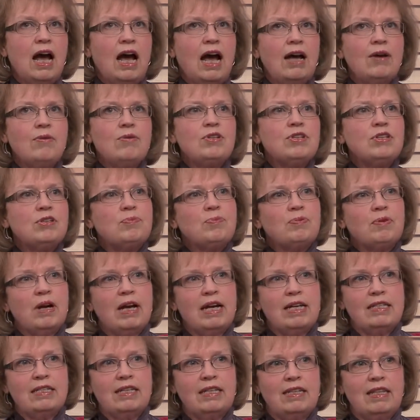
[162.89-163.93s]
I was
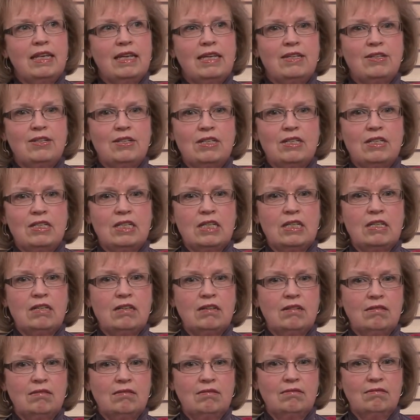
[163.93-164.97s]
surprised that they just
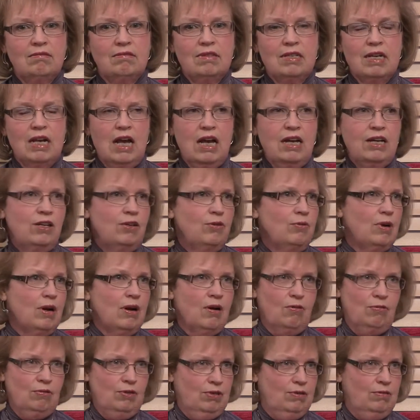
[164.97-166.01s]
didn't knock you
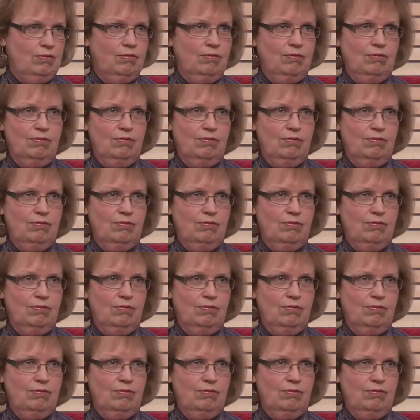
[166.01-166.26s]
out.